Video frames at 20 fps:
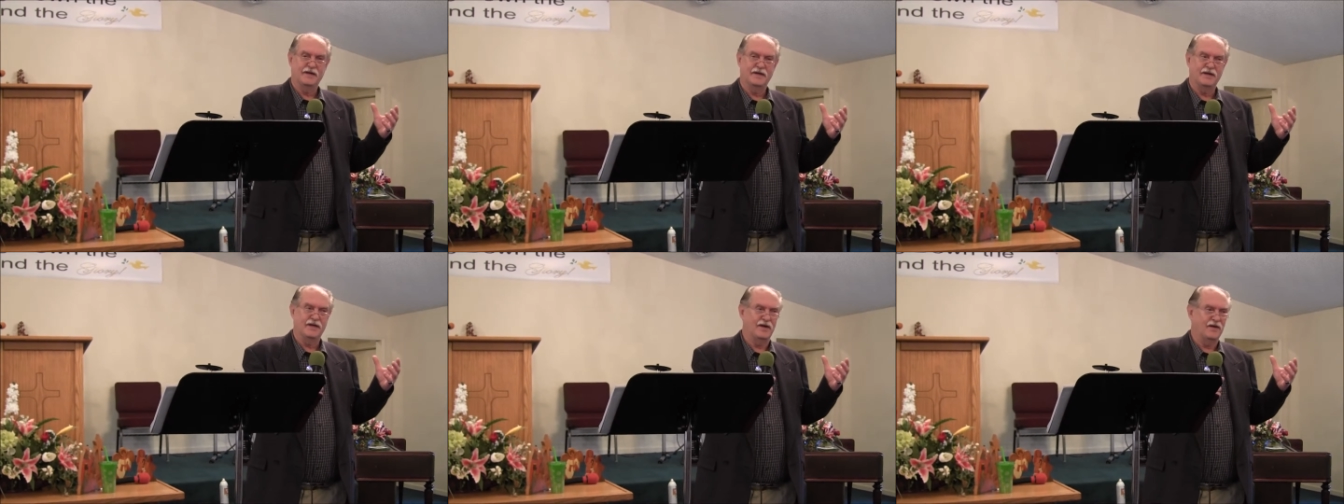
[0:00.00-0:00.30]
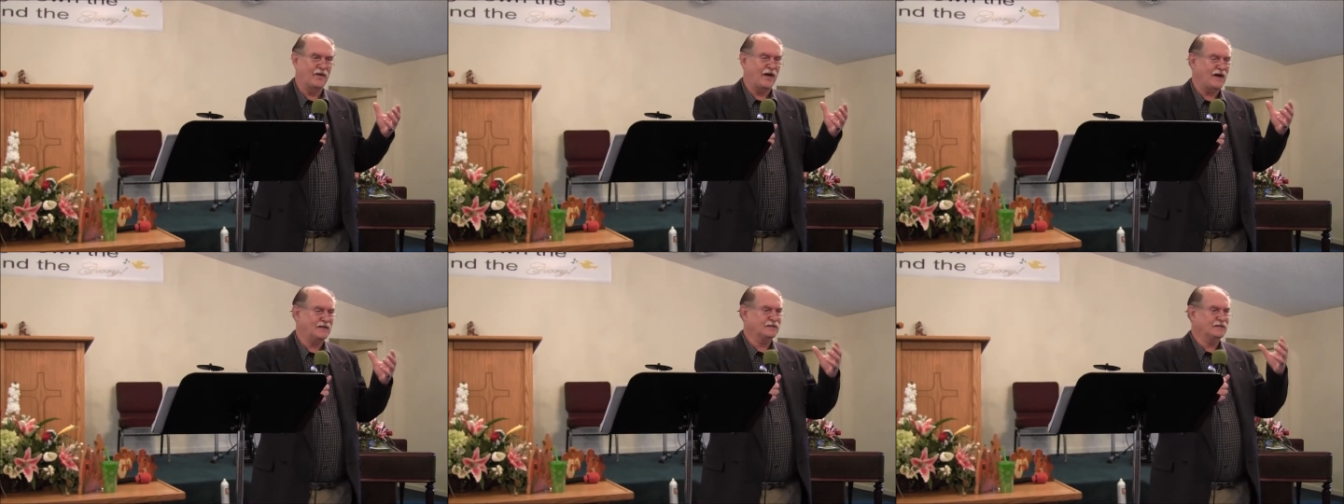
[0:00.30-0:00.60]
You
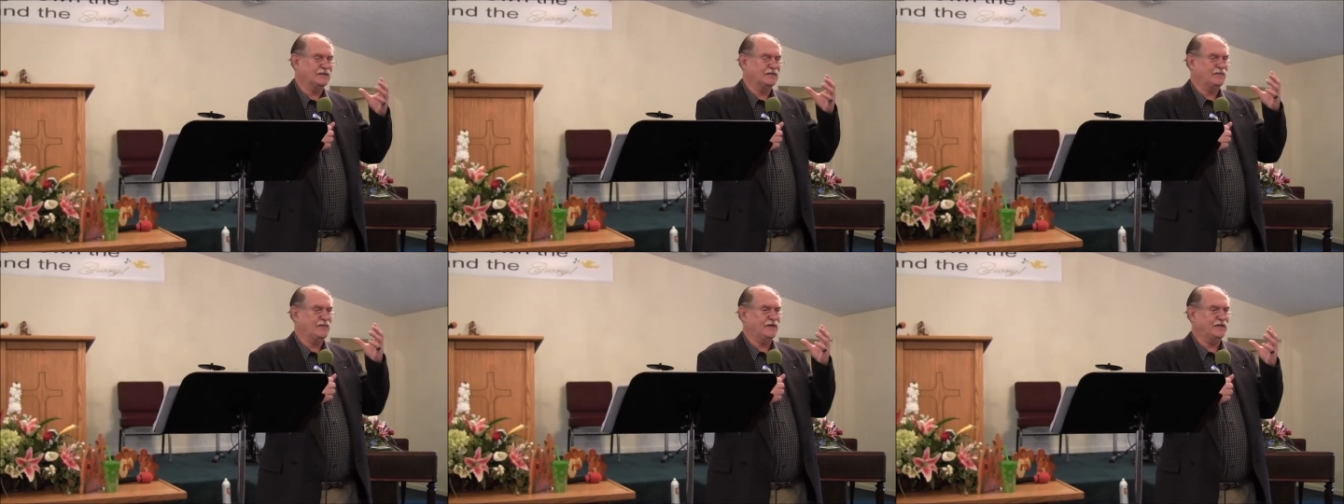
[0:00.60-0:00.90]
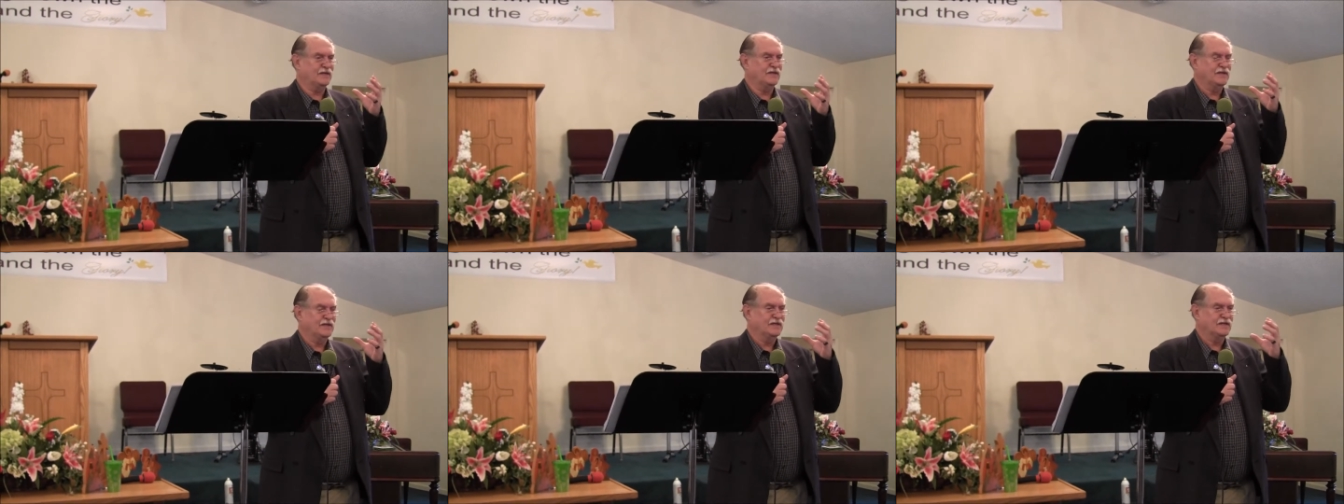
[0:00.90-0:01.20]
know, I said,
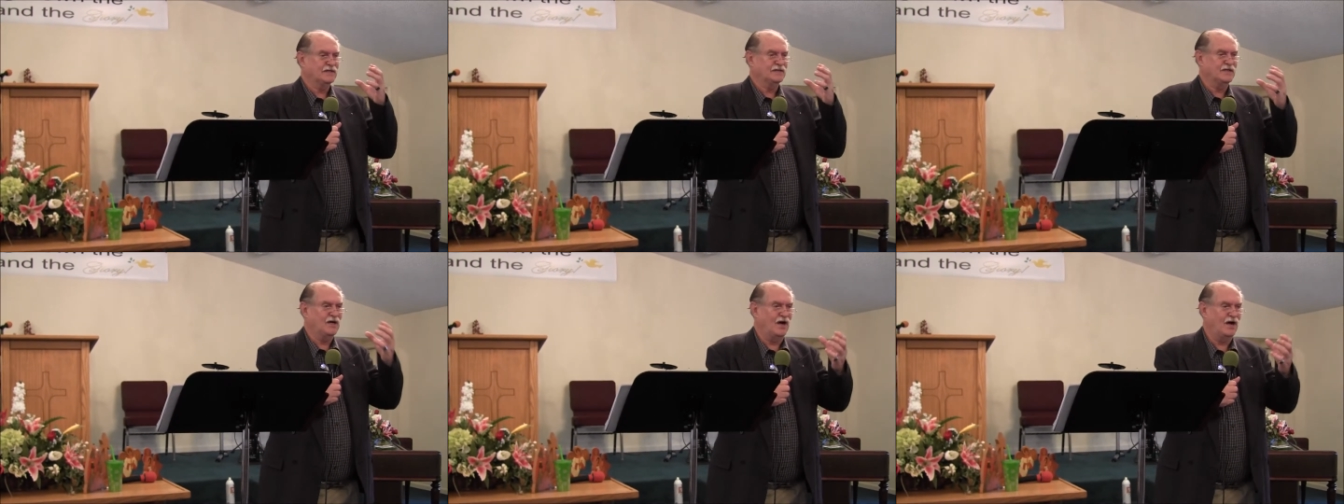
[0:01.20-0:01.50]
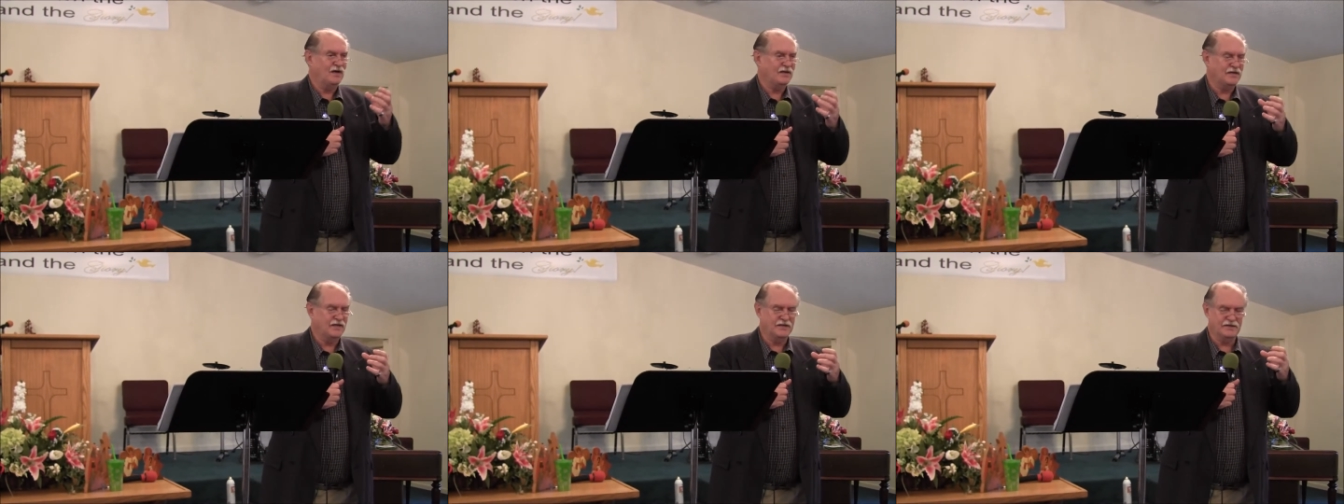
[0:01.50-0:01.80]
but
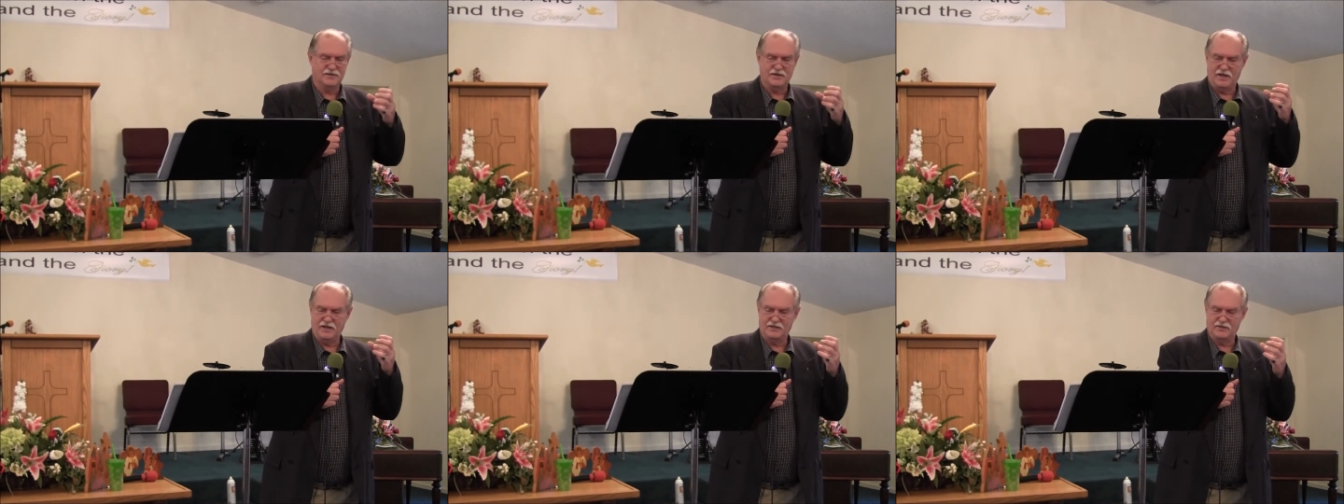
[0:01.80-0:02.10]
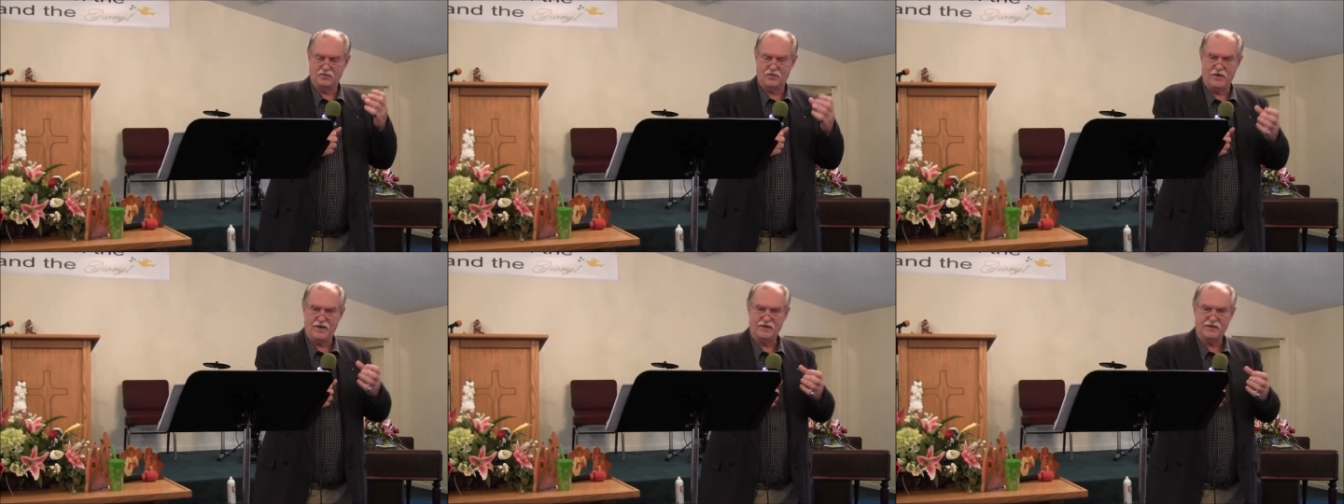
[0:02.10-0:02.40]
God is,
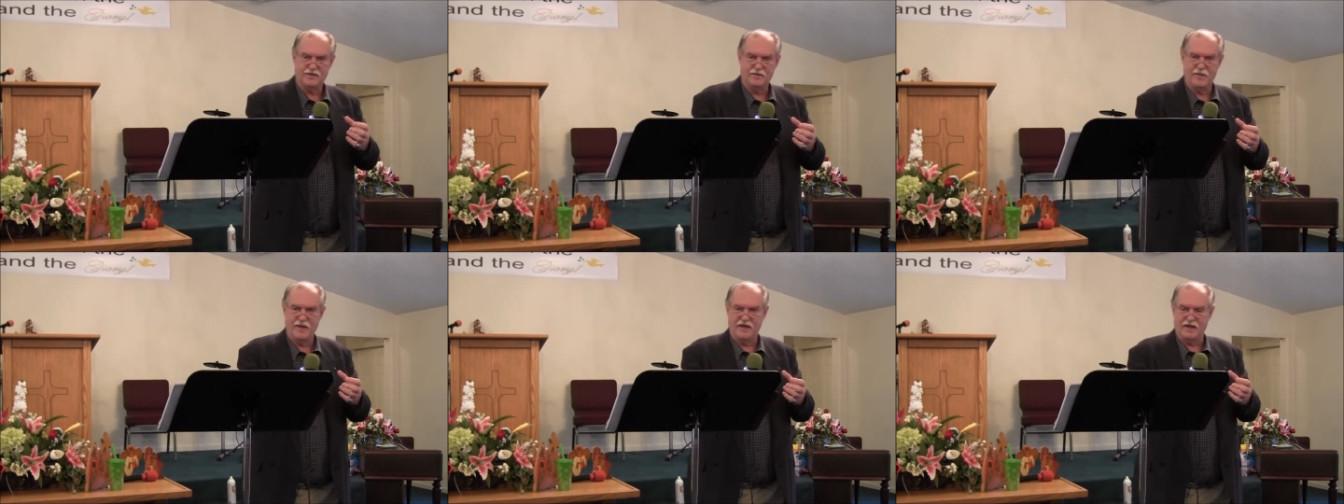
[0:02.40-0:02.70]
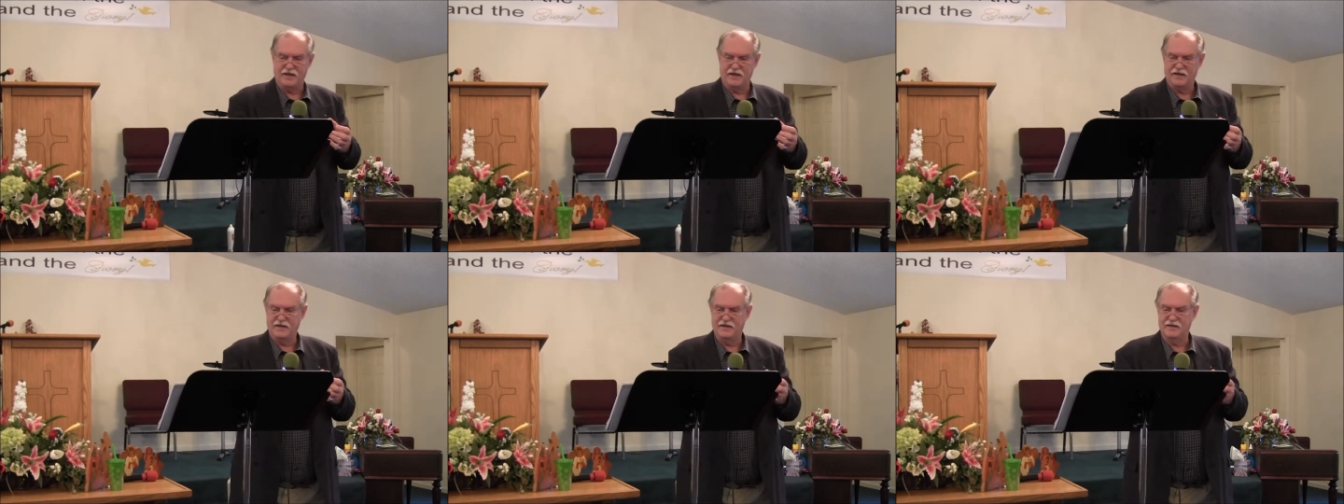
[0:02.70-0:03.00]
is with
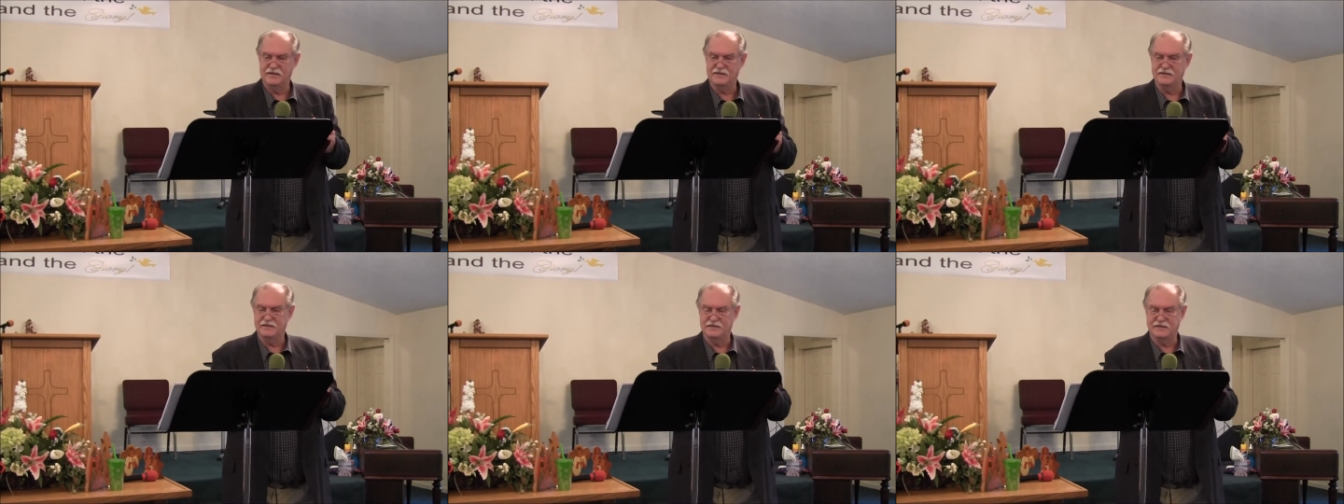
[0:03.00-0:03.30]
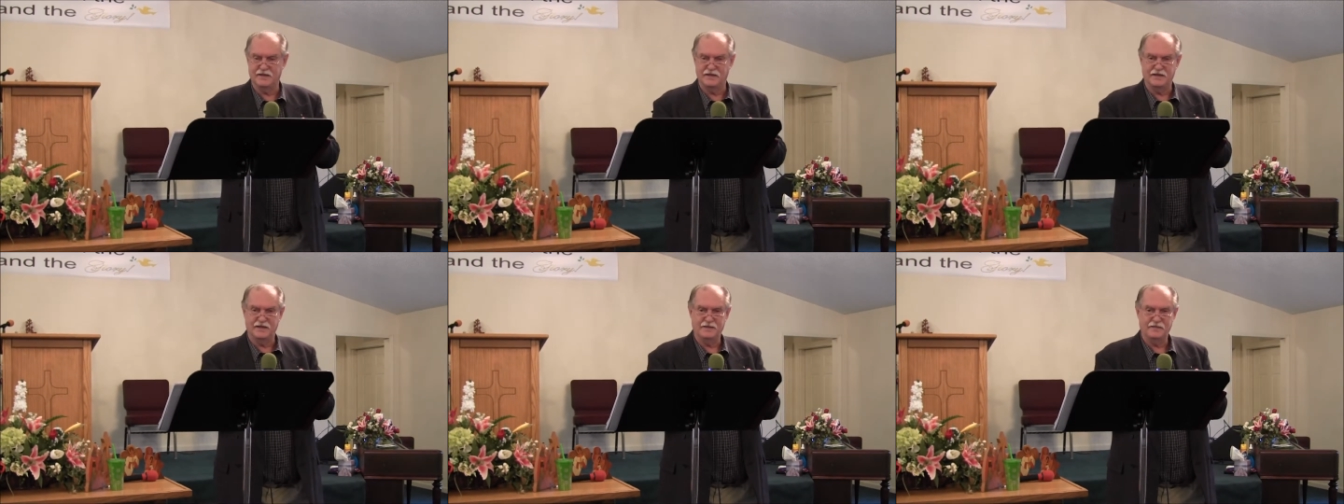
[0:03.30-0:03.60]
me,
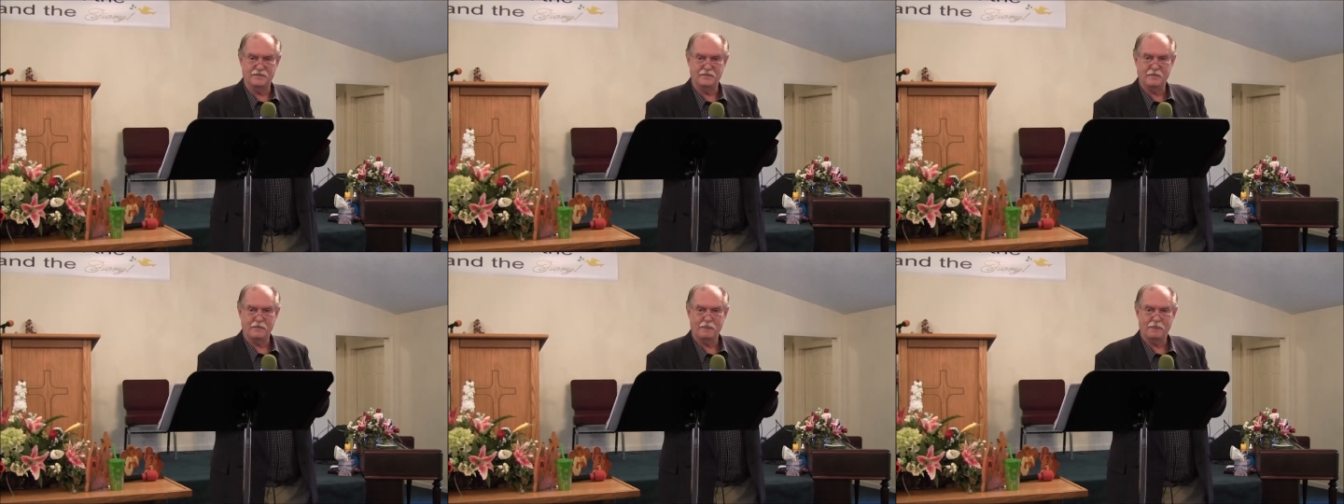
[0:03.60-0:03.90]
see.